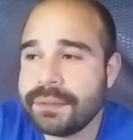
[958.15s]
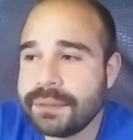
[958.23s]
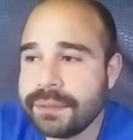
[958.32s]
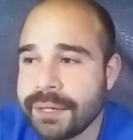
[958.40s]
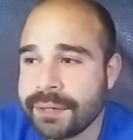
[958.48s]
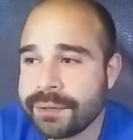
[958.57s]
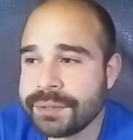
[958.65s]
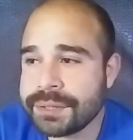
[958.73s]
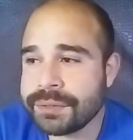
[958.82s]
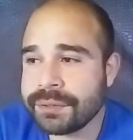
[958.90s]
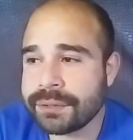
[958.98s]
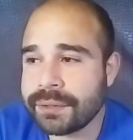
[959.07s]
You know,
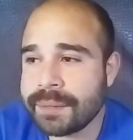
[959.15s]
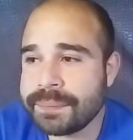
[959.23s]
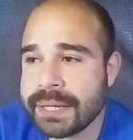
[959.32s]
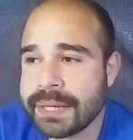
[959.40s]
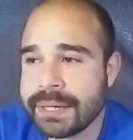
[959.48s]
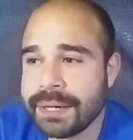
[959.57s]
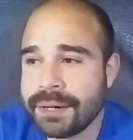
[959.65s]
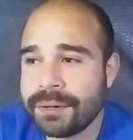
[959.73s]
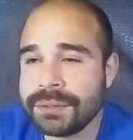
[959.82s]
do a little update here,